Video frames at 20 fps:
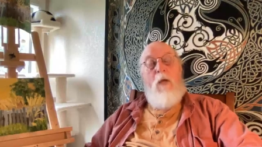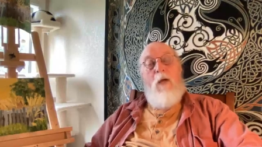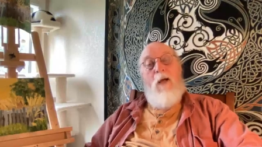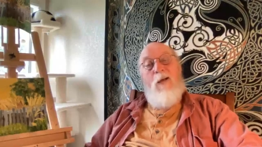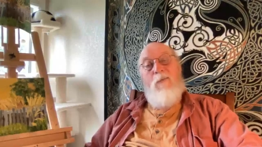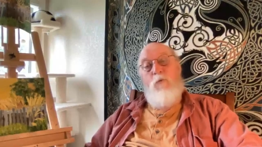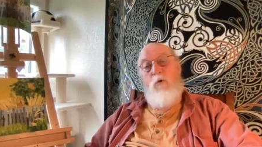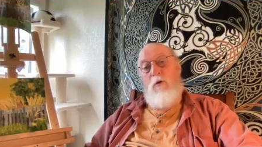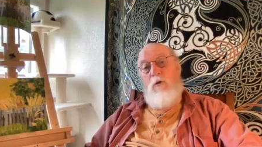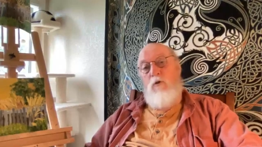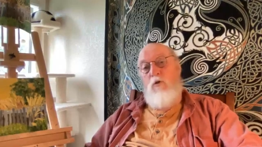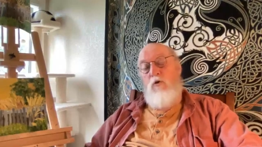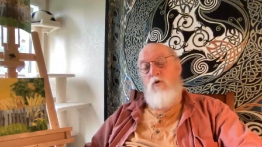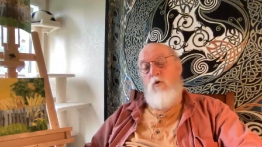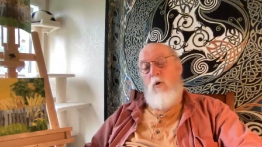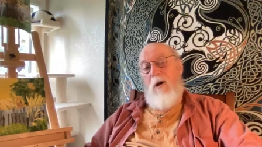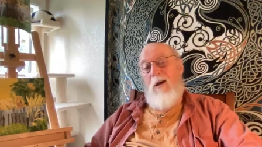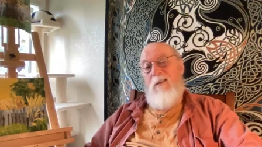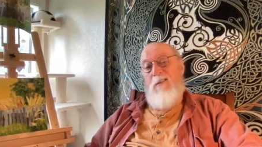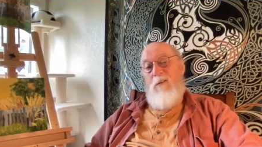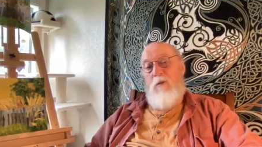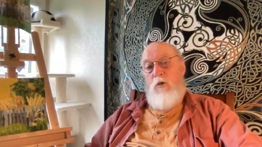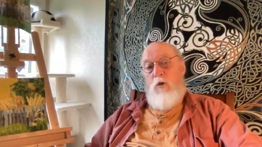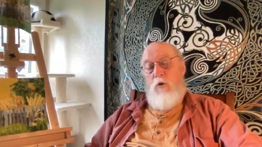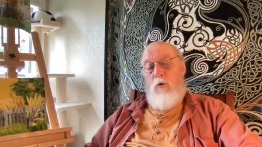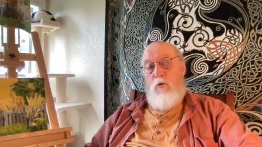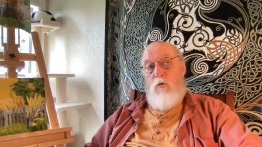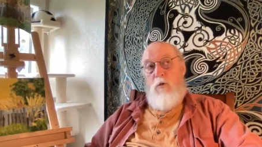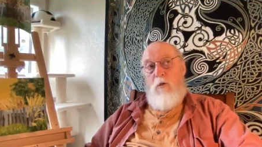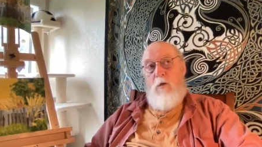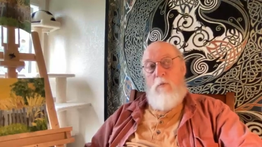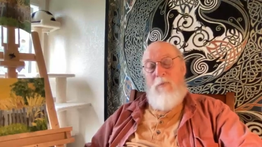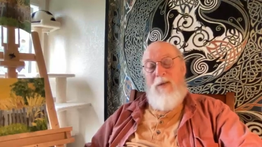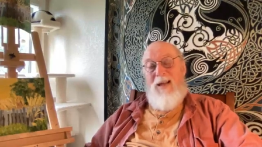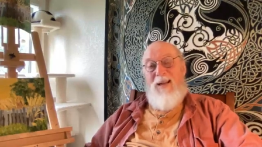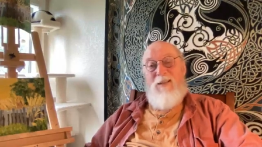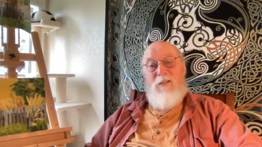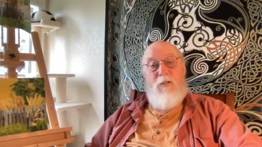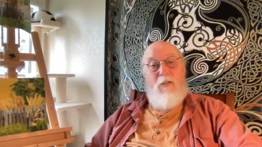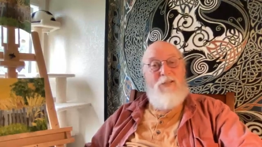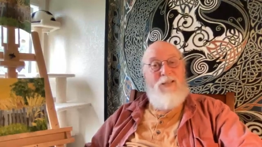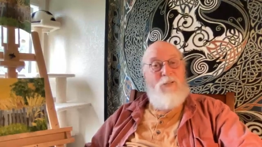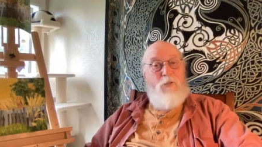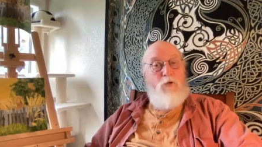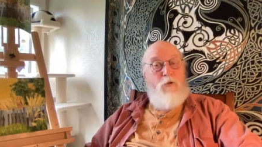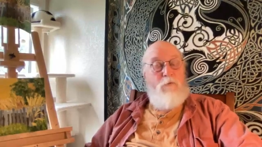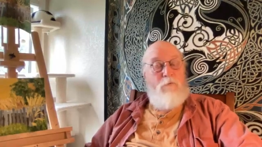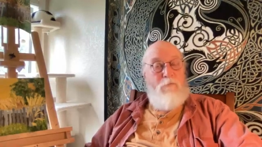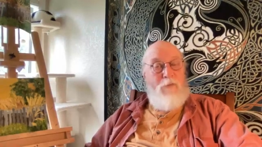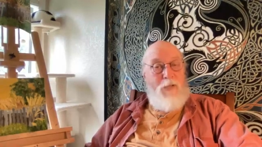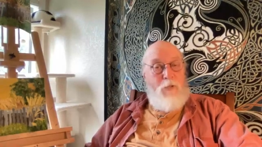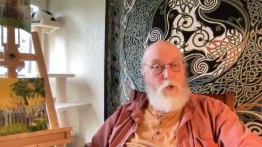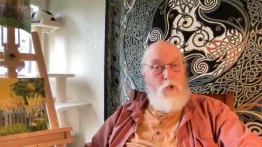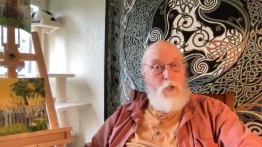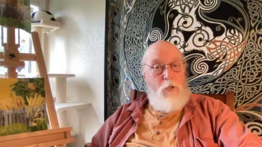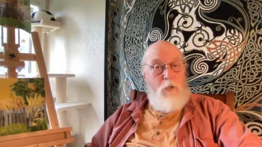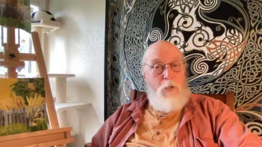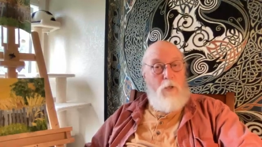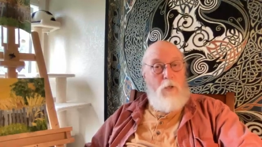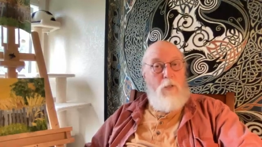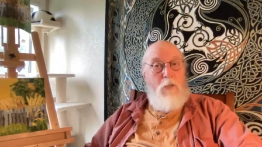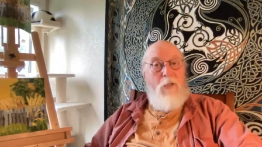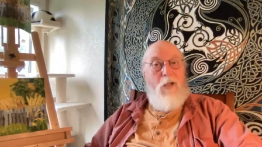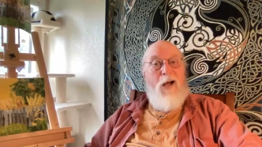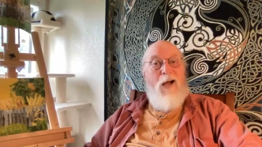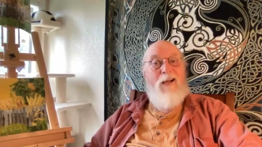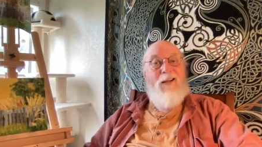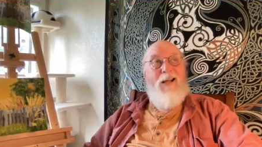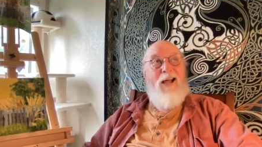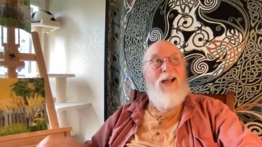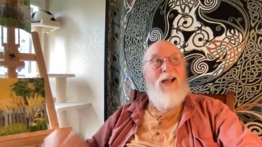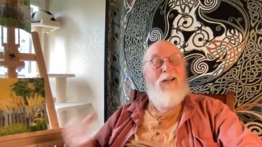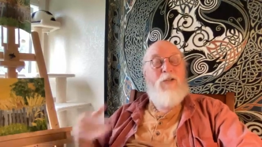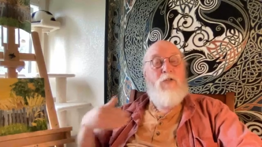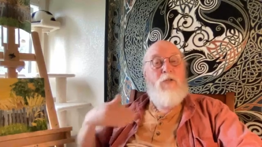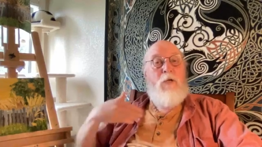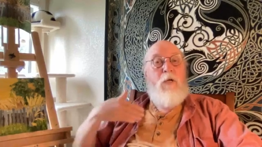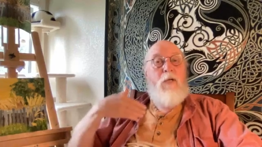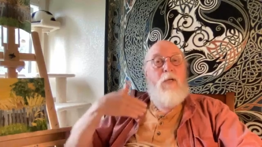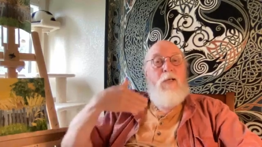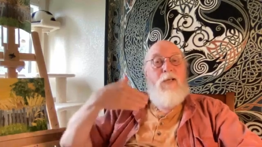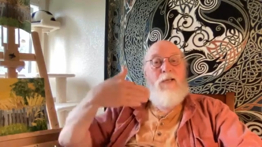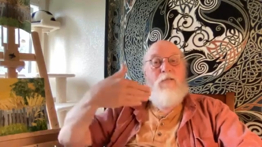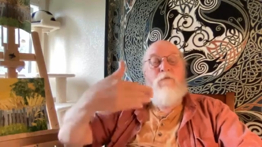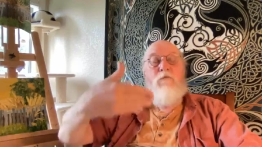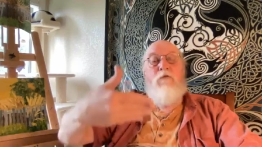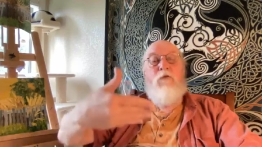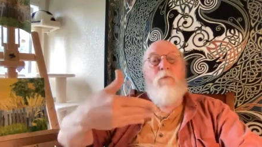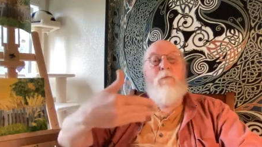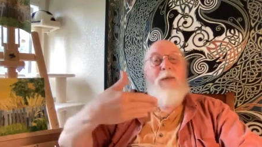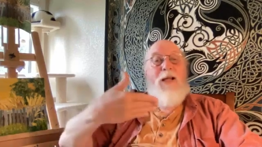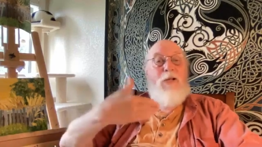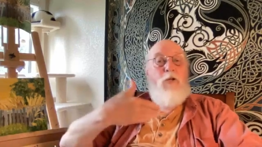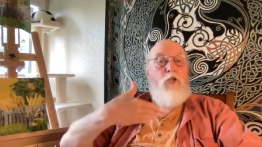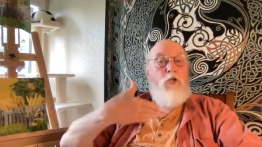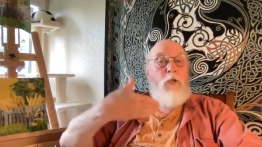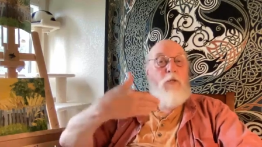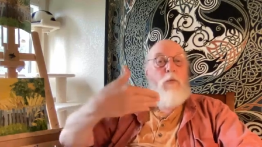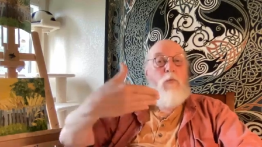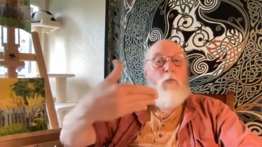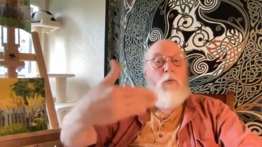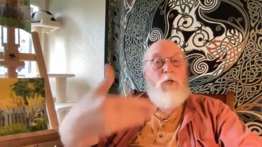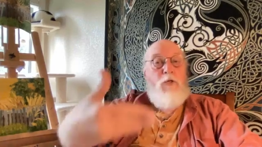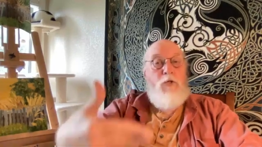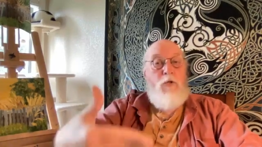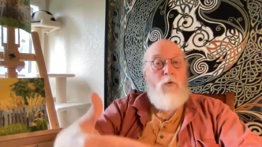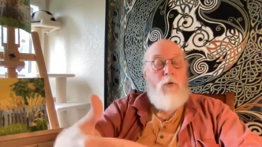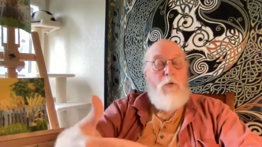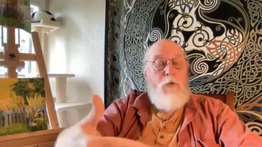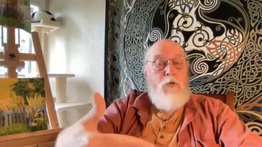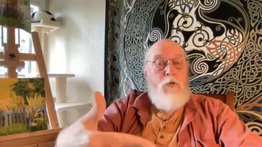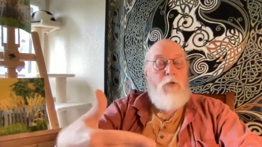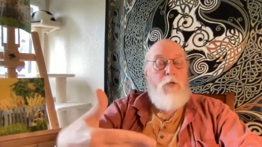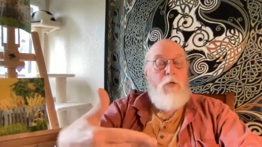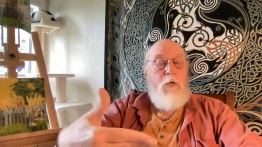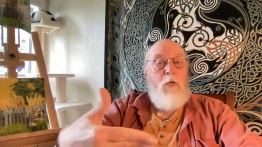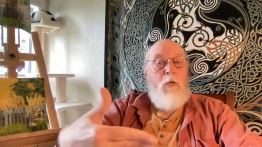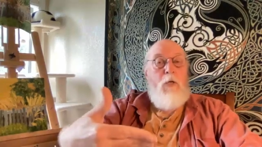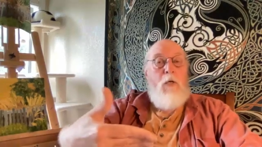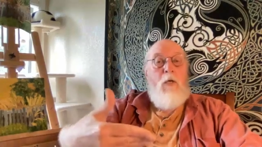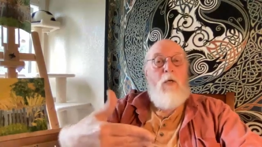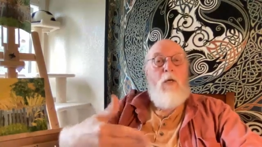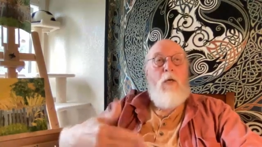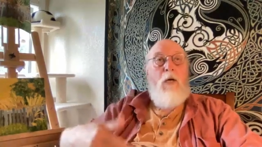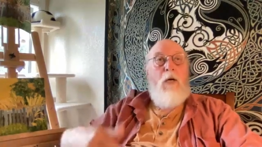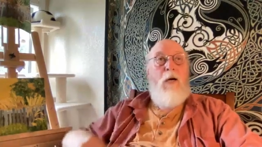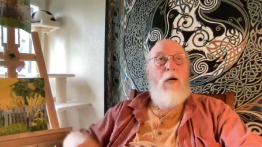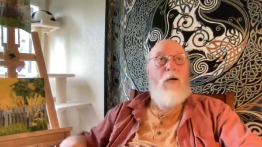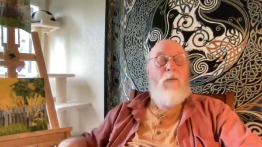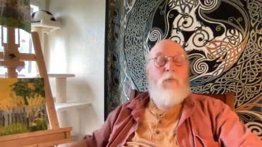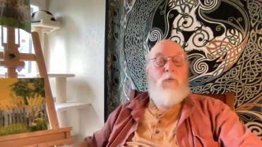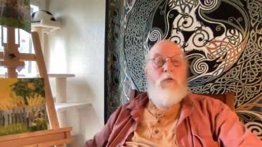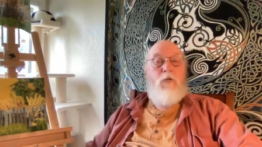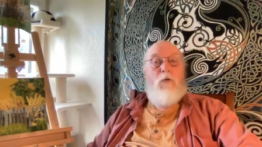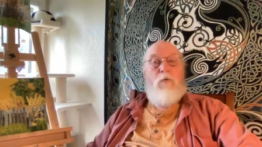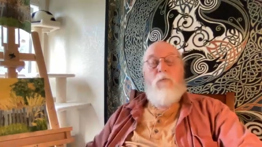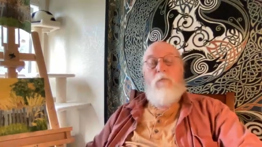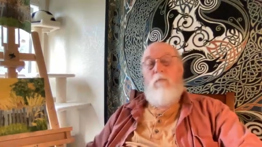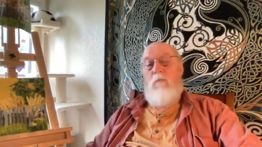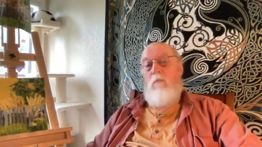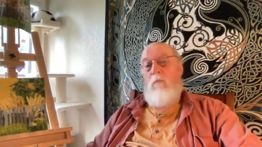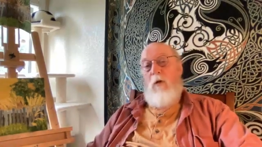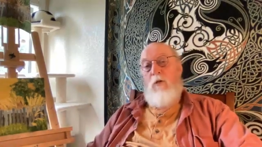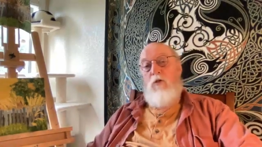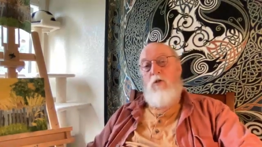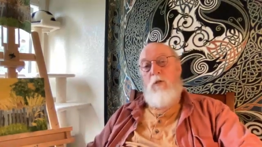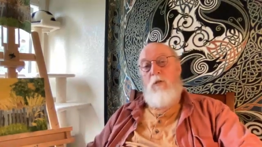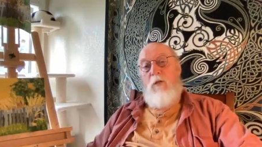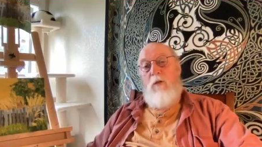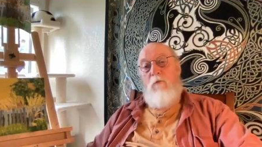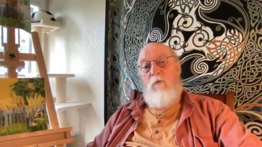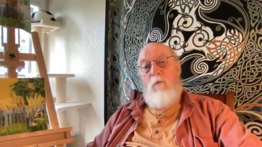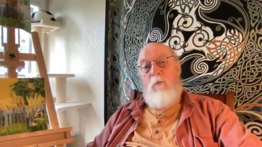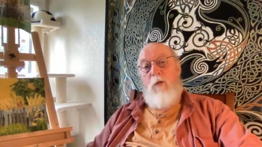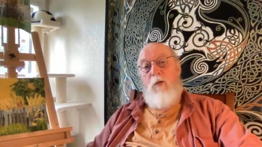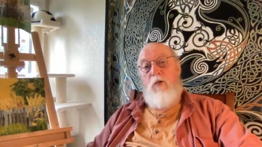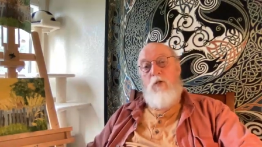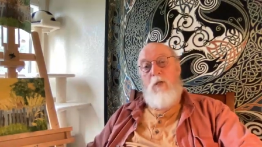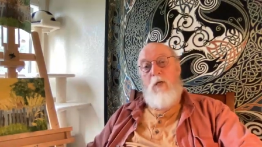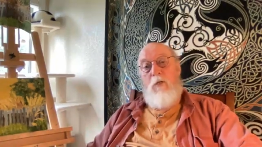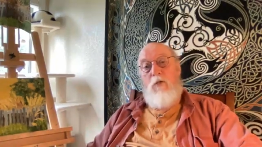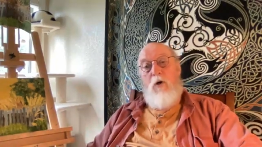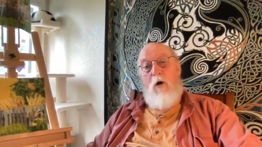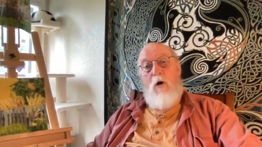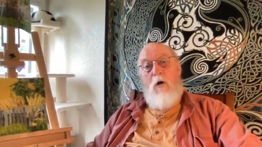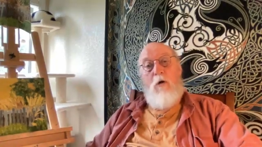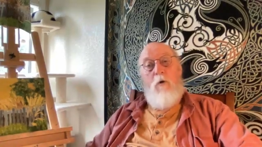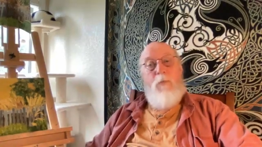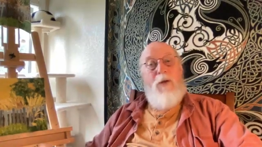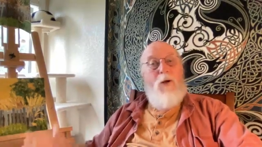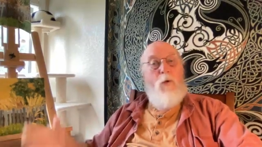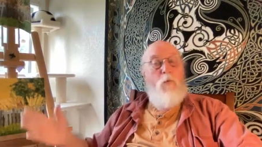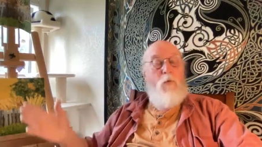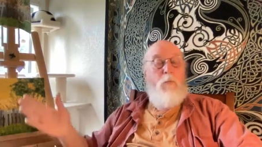I'm going to try to use them as an intervention, not as informational resource. So much of the information I talk about will